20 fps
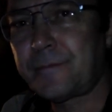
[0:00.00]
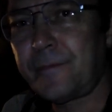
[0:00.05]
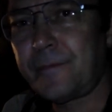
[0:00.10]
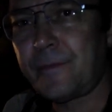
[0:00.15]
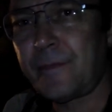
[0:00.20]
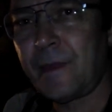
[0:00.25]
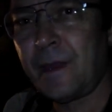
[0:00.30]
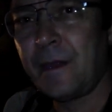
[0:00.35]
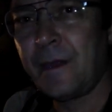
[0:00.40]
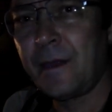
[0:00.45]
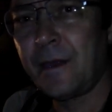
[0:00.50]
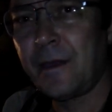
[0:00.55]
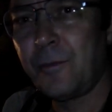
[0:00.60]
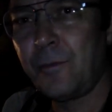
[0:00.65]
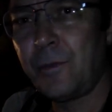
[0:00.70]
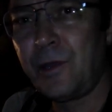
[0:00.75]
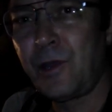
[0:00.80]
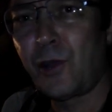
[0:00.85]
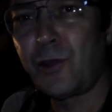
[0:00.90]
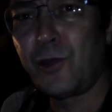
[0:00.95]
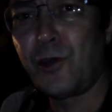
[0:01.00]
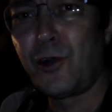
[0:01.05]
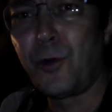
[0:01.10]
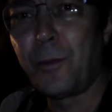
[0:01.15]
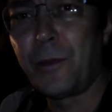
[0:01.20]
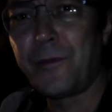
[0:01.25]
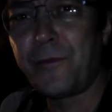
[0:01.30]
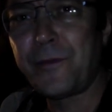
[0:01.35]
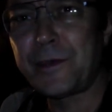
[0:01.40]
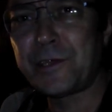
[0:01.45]
We're not normally fishing
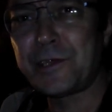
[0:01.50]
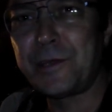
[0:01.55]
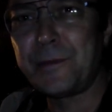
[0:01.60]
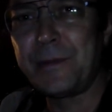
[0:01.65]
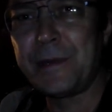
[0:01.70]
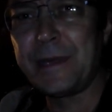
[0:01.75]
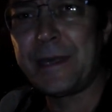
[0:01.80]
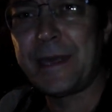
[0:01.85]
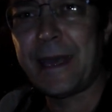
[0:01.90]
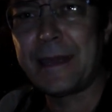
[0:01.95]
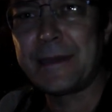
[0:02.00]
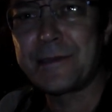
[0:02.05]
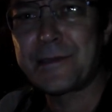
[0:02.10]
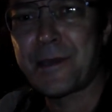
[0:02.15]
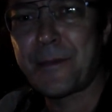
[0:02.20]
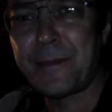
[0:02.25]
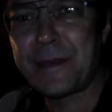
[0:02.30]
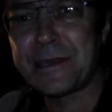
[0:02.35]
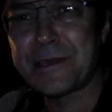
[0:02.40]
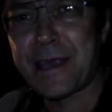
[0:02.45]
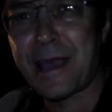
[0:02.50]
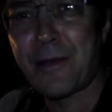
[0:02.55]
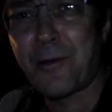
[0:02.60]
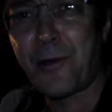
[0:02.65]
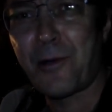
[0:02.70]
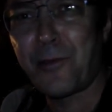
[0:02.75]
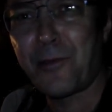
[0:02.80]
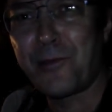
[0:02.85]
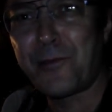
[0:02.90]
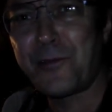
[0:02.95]
weekends. I miss out on the food
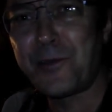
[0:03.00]
van.